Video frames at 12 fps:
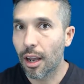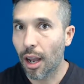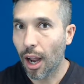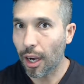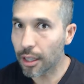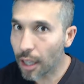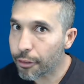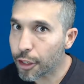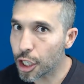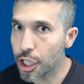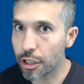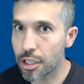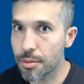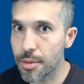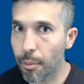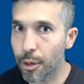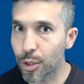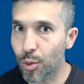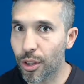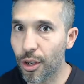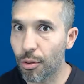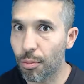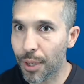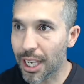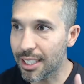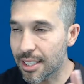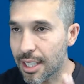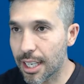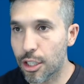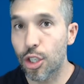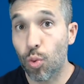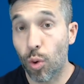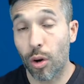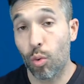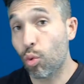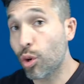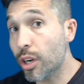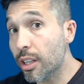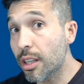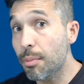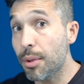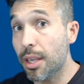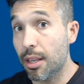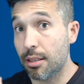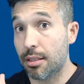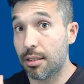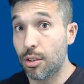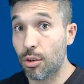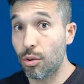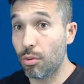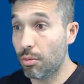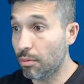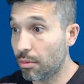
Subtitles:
I'd love to share some numbers with you because this is where it really begins to